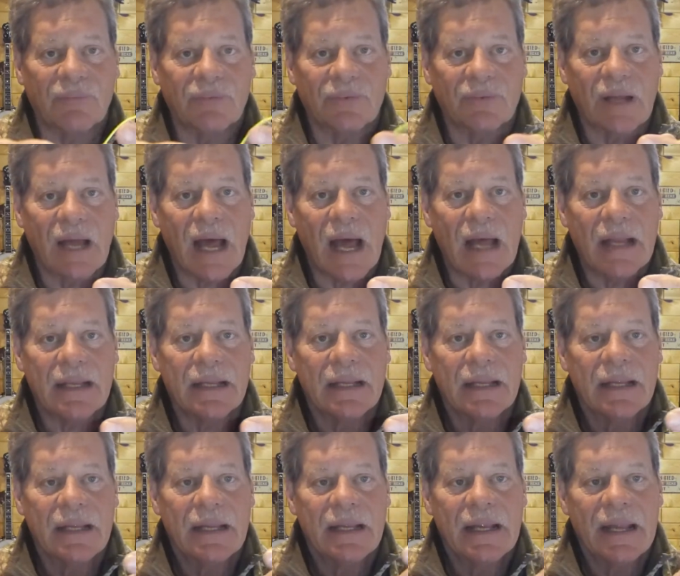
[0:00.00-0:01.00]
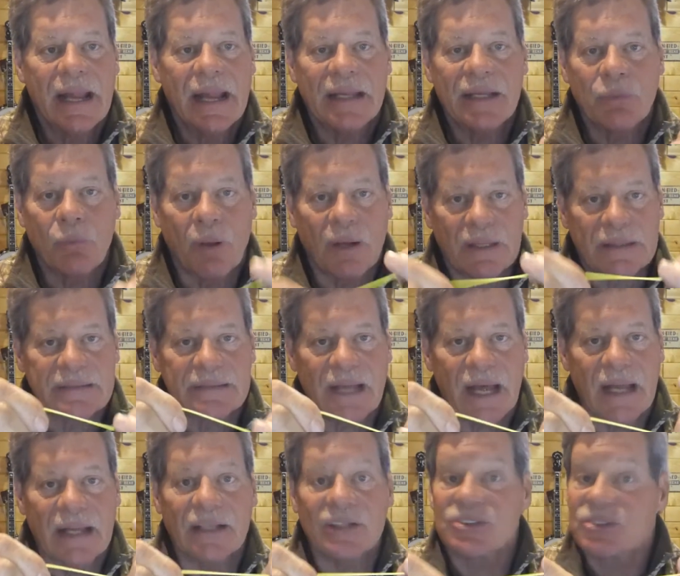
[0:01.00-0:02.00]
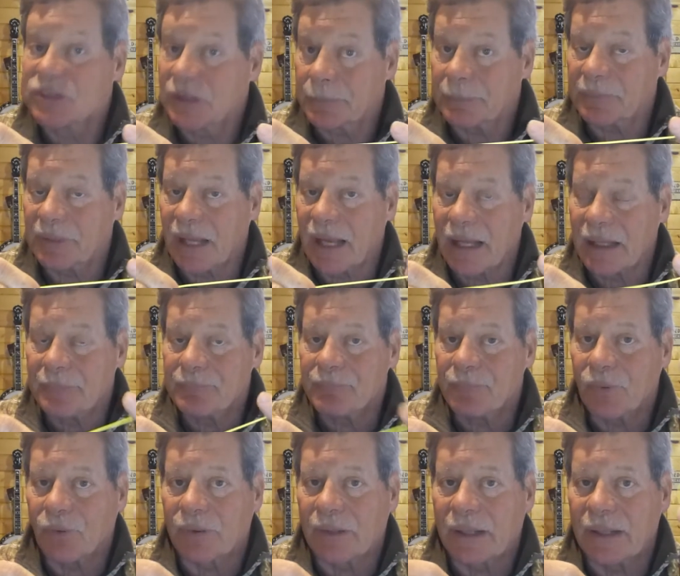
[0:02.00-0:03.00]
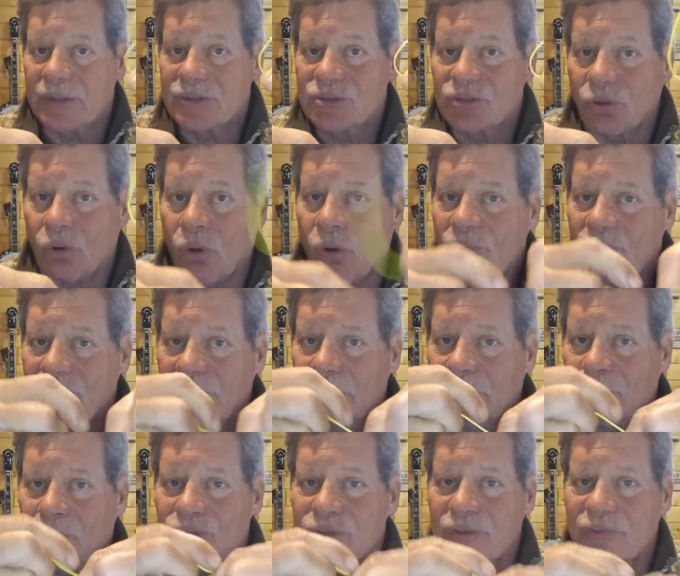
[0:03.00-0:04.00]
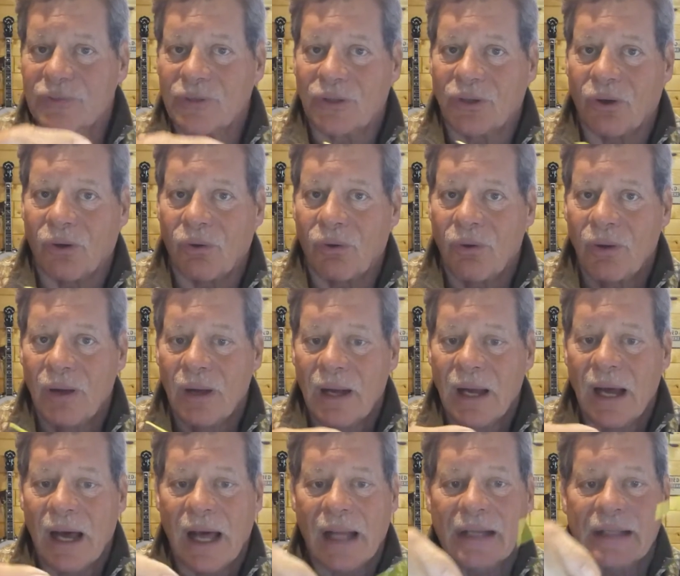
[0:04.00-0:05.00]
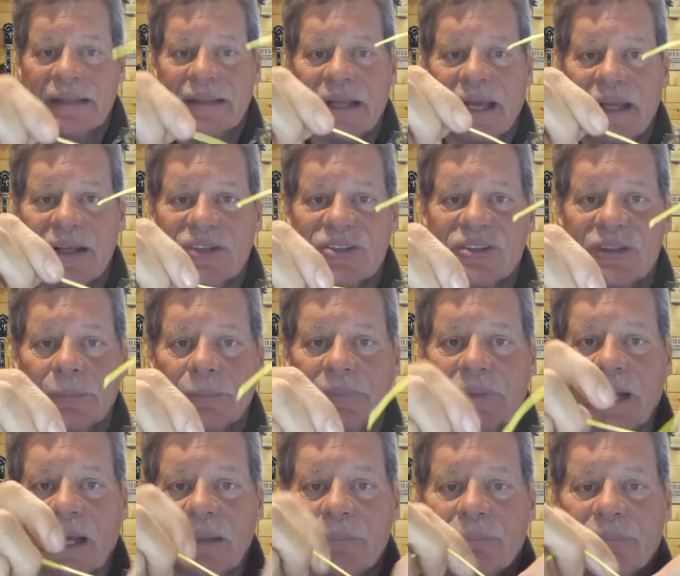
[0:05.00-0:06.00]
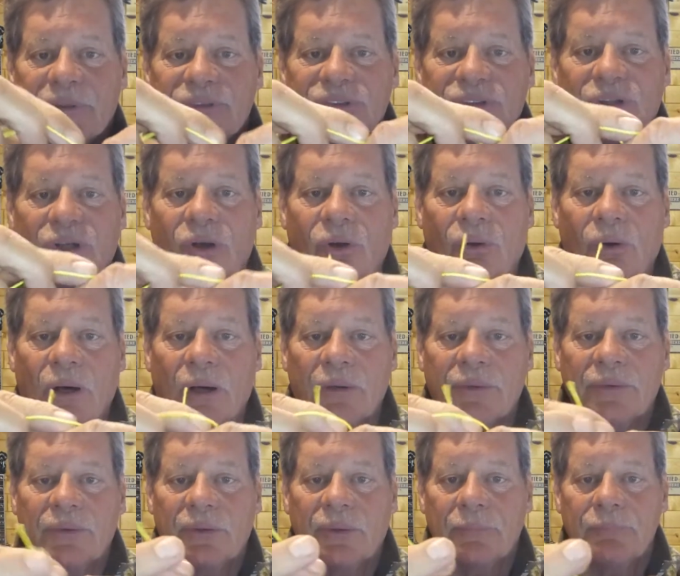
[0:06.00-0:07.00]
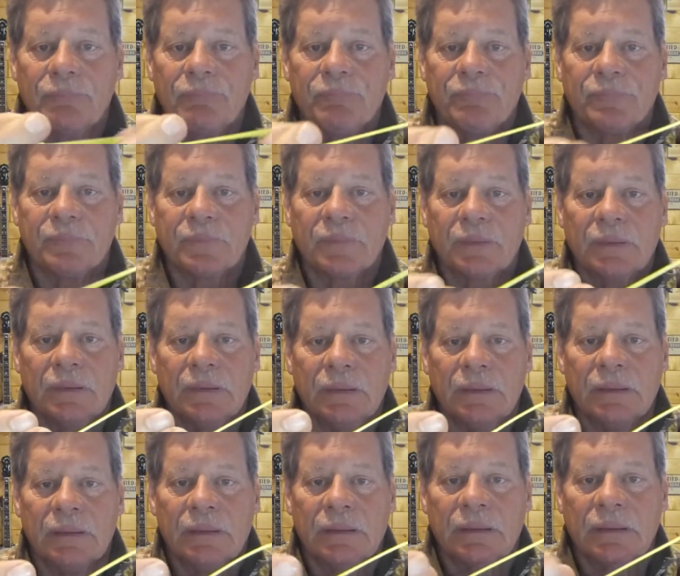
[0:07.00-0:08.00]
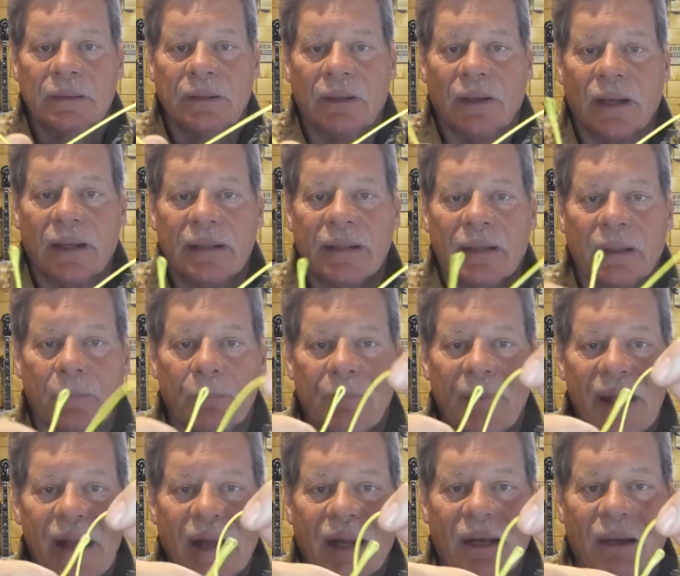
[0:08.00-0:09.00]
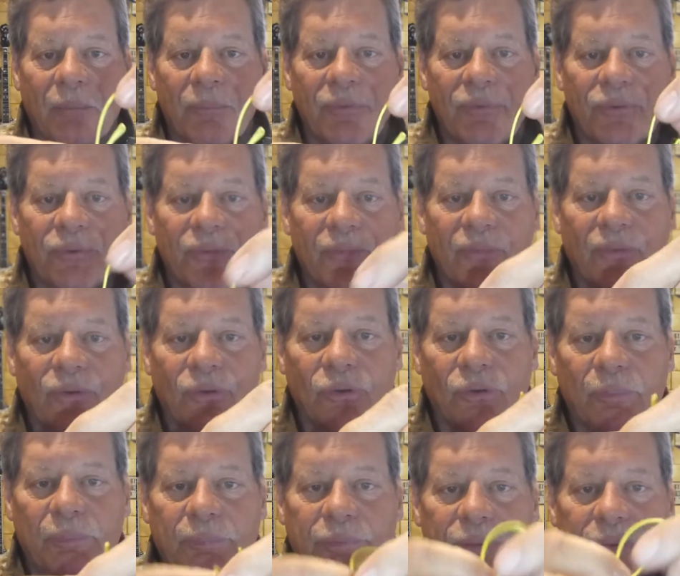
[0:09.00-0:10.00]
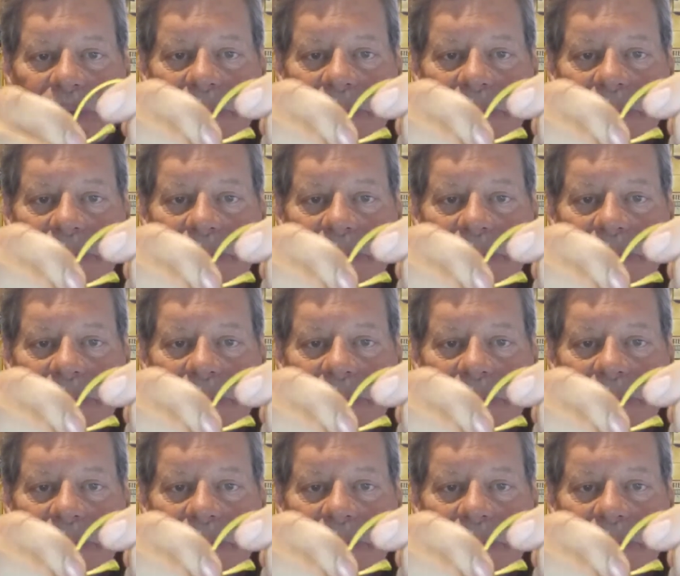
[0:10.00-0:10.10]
you got, and you want to tie a slip knot. Okay, so hopefully most of you know how to tie a slip knot, but you go under, all right, and back up through the loop,